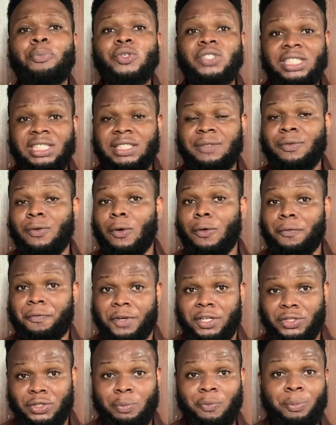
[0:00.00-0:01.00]
positive
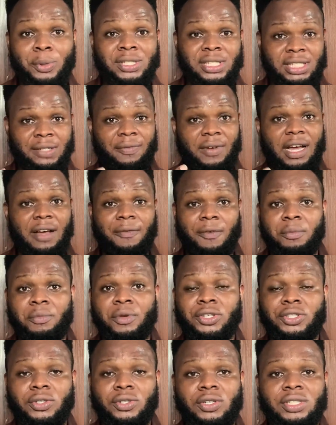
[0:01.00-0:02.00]
confession, positive
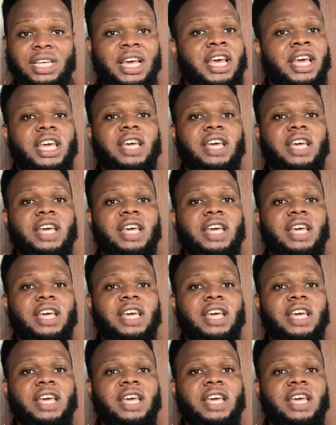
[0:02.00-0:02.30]
affirmations?